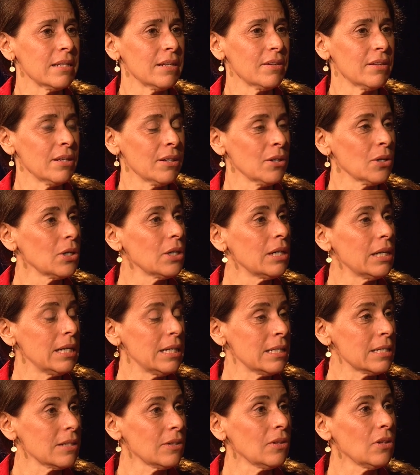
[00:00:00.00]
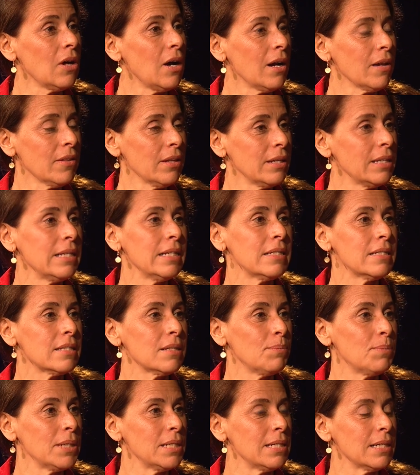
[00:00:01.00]
that there is a lot that needs
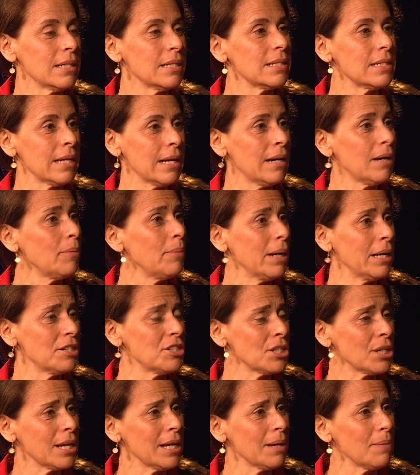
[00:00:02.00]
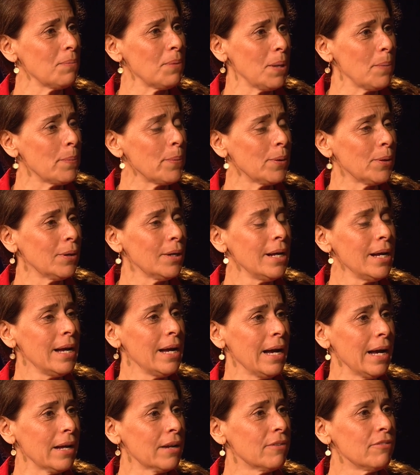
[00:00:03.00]
to be done to help educate people
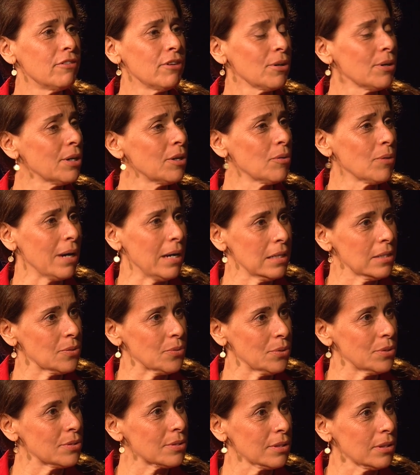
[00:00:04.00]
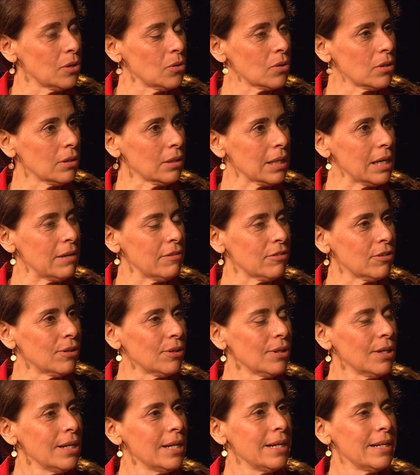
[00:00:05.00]
at a very grassroots local
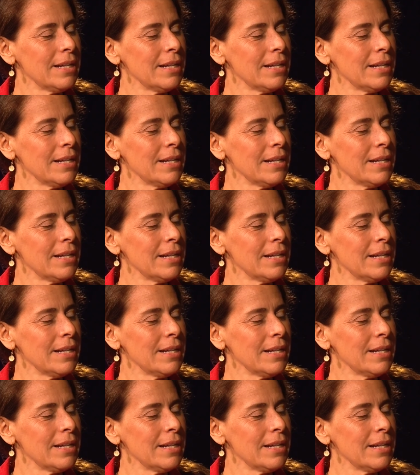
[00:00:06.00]
level.